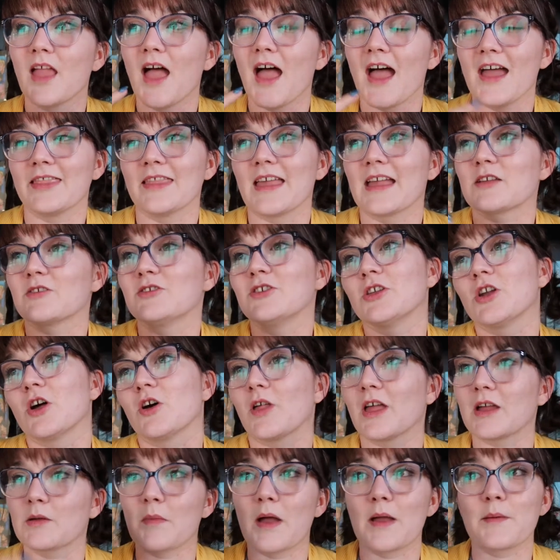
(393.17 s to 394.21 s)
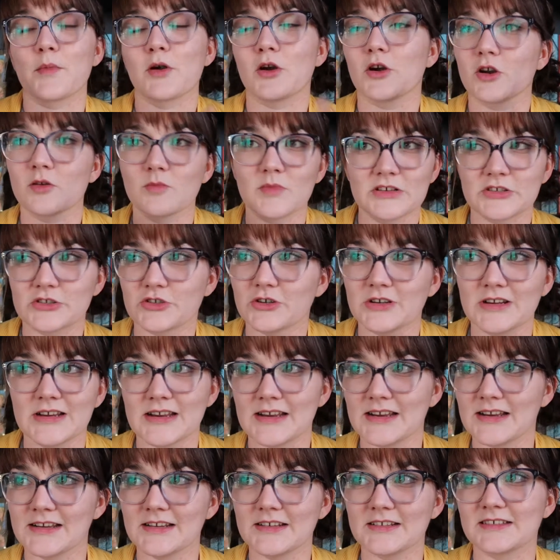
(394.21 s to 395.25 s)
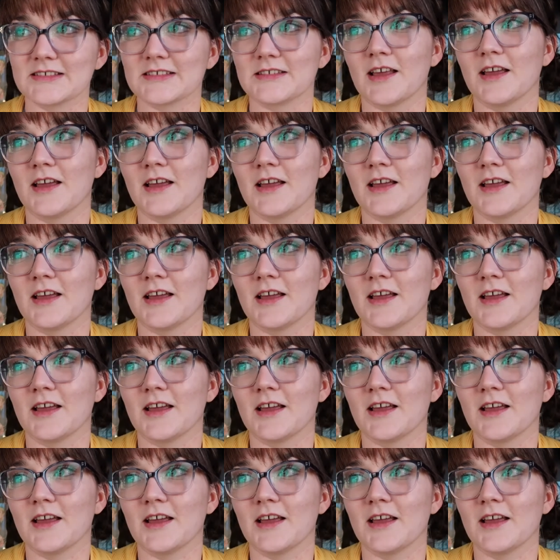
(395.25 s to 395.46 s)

and like, you know, like my murder mysteries